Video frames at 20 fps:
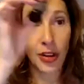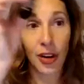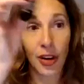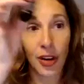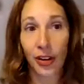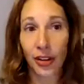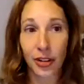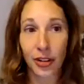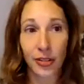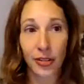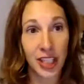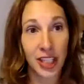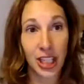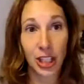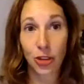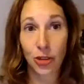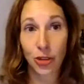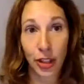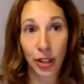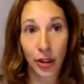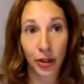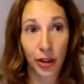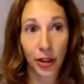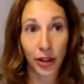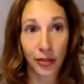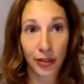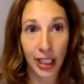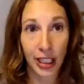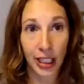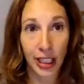all heard of tea tree
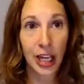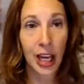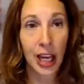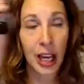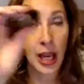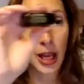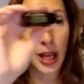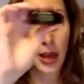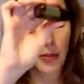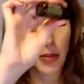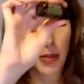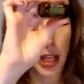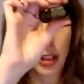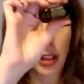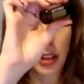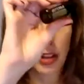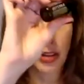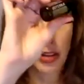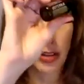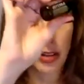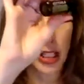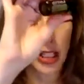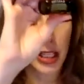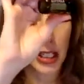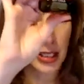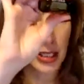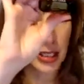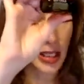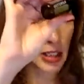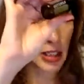oil, right? Melaleuca
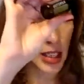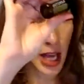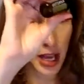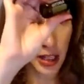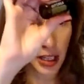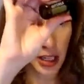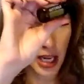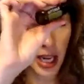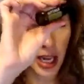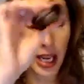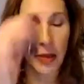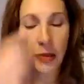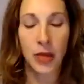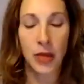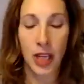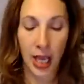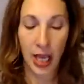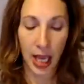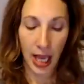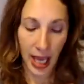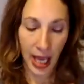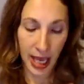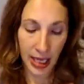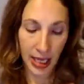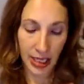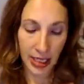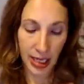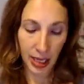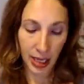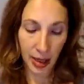is the Latin name,
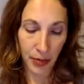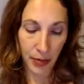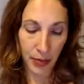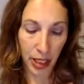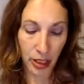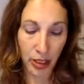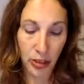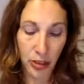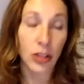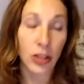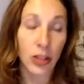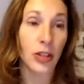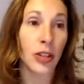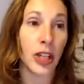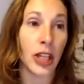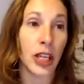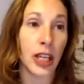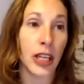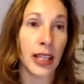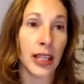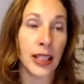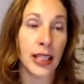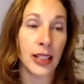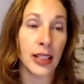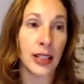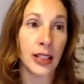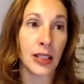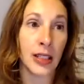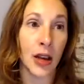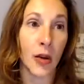and Melaleuca
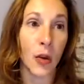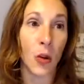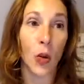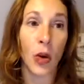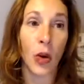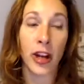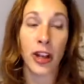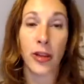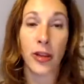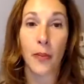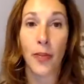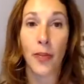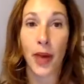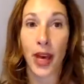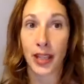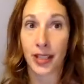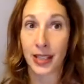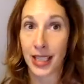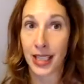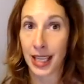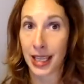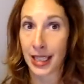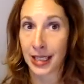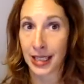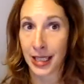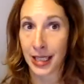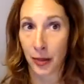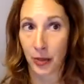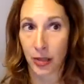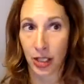is one of the best
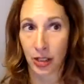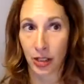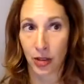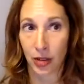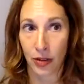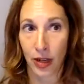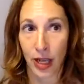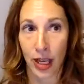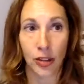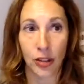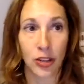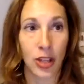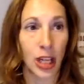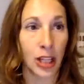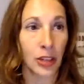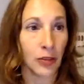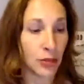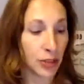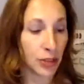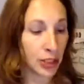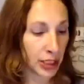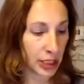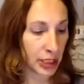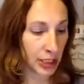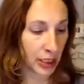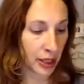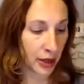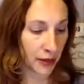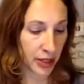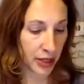antiseptics around. I really
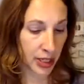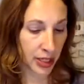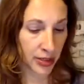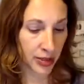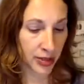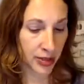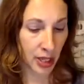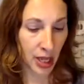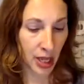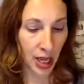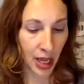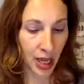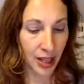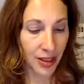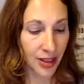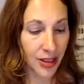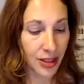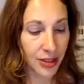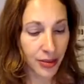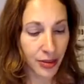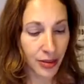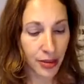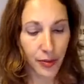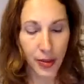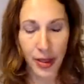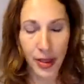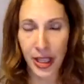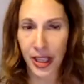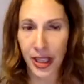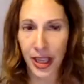love this. And this could
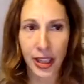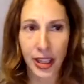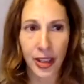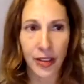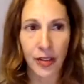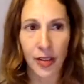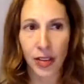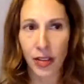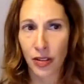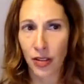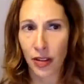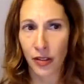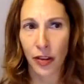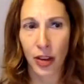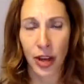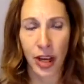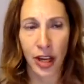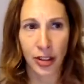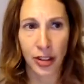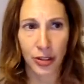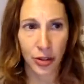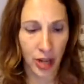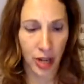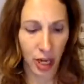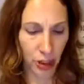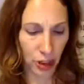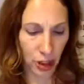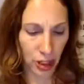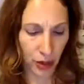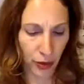be like, even if you had a
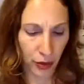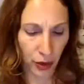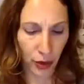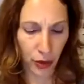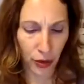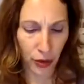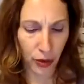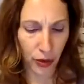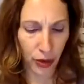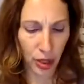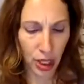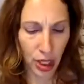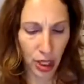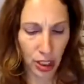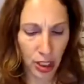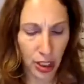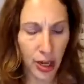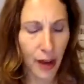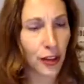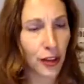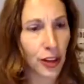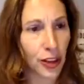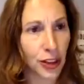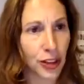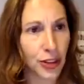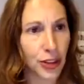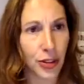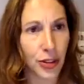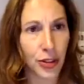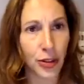scratchy throat or not feeling
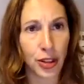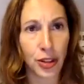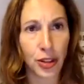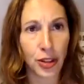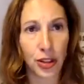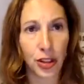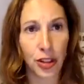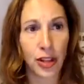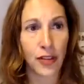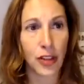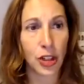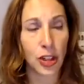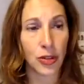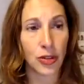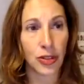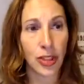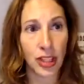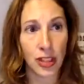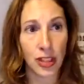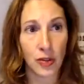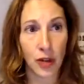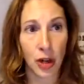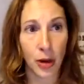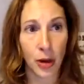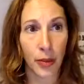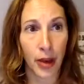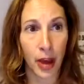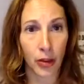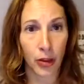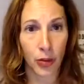so good, you can even use this for a
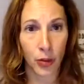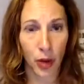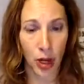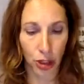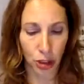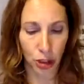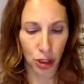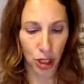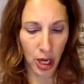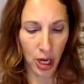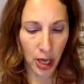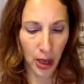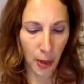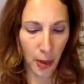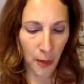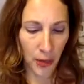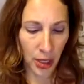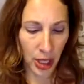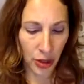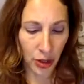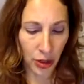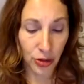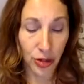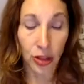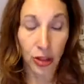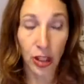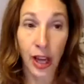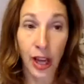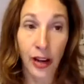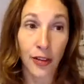mouthwash. But there's a
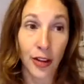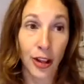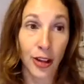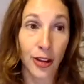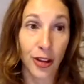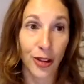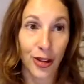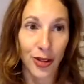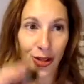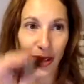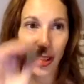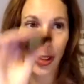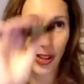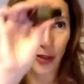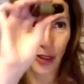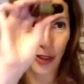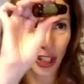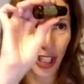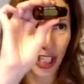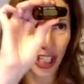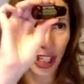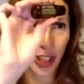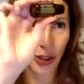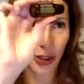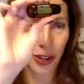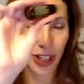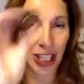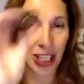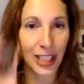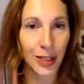lot of other uses for tea
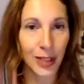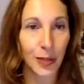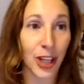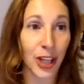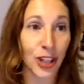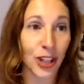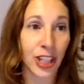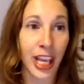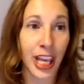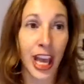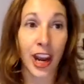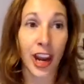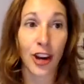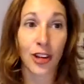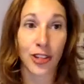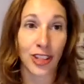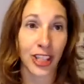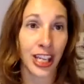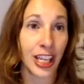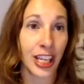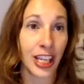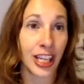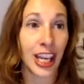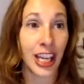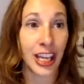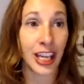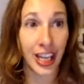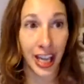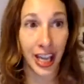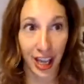tree, especially hair, skin,
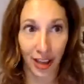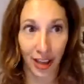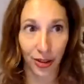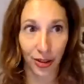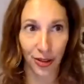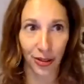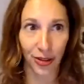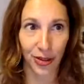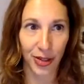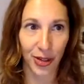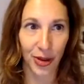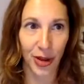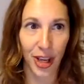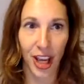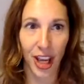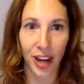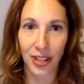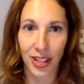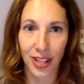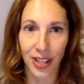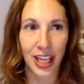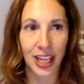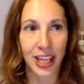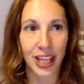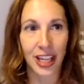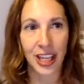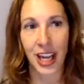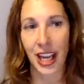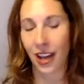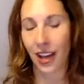and nails. So hair, skin,
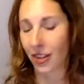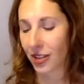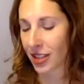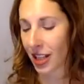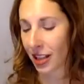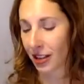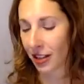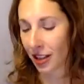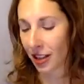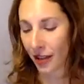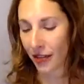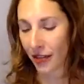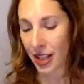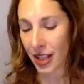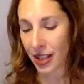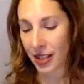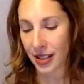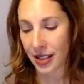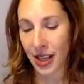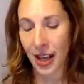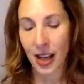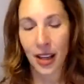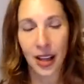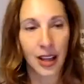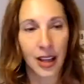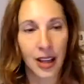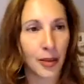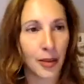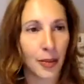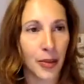and nails, I love this,
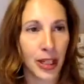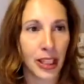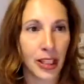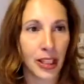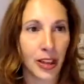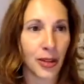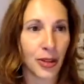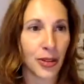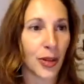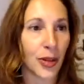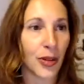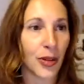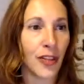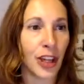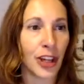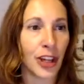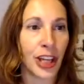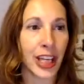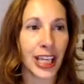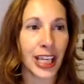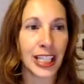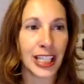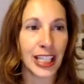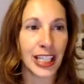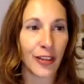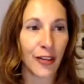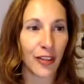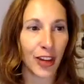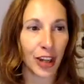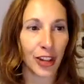but also very
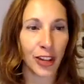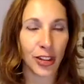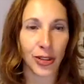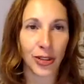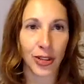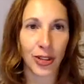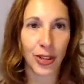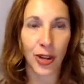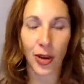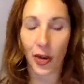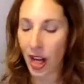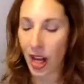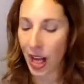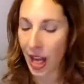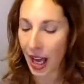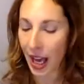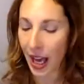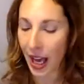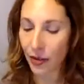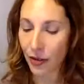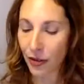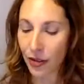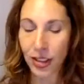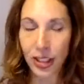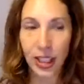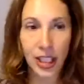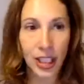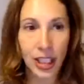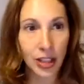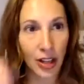antifungal. So I
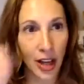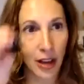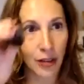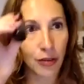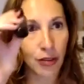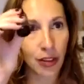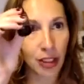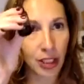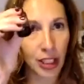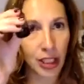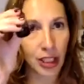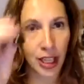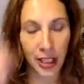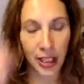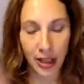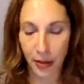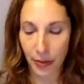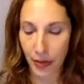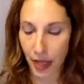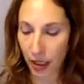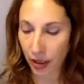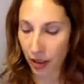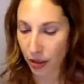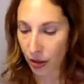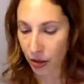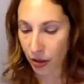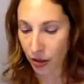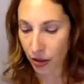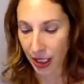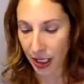really like the
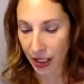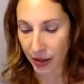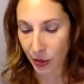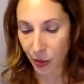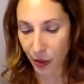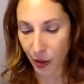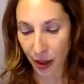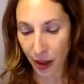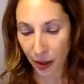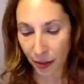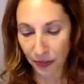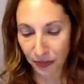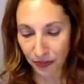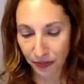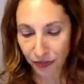Melaleuca as well.